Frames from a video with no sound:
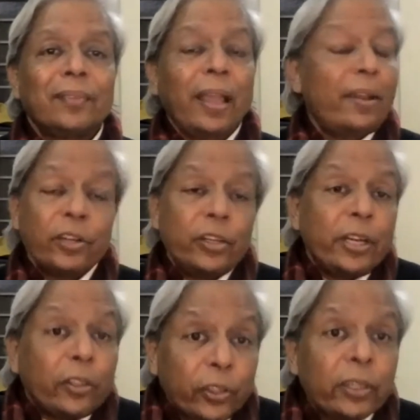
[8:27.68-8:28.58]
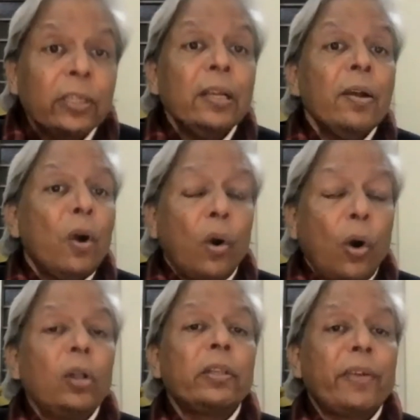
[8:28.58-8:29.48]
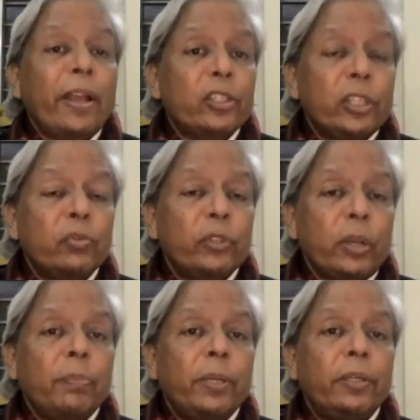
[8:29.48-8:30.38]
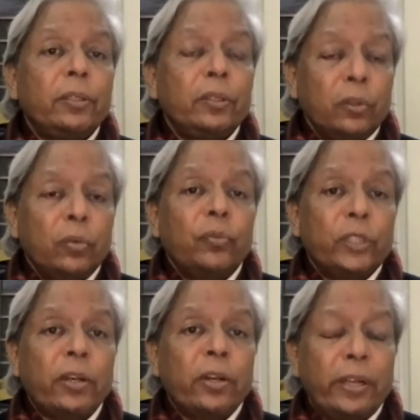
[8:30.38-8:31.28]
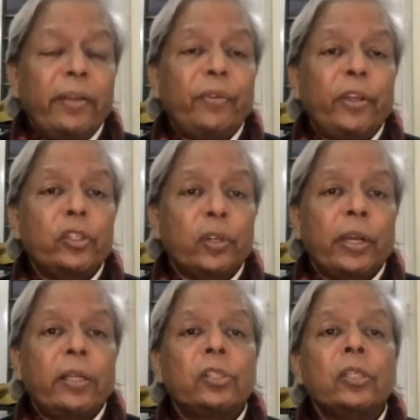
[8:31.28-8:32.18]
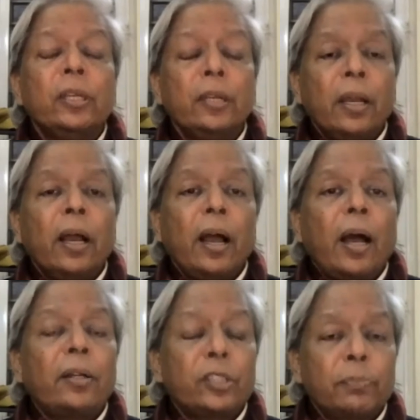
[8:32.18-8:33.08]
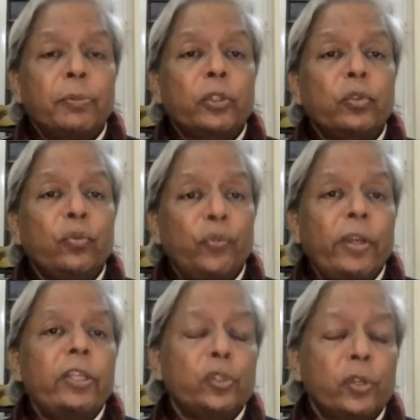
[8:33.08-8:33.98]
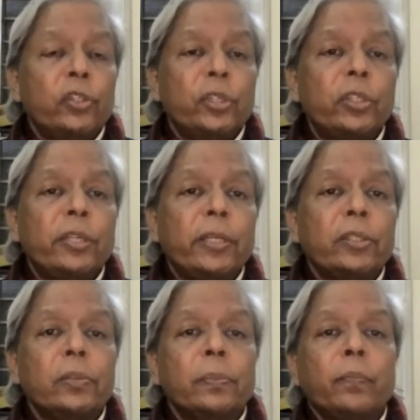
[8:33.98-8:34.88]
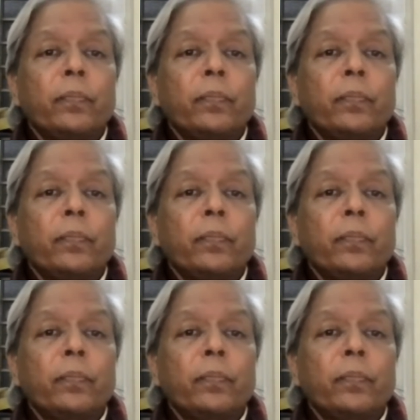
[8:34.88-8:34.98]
And indeed, I think all the vaccines which are in late phase trials are subject to very stringent tests.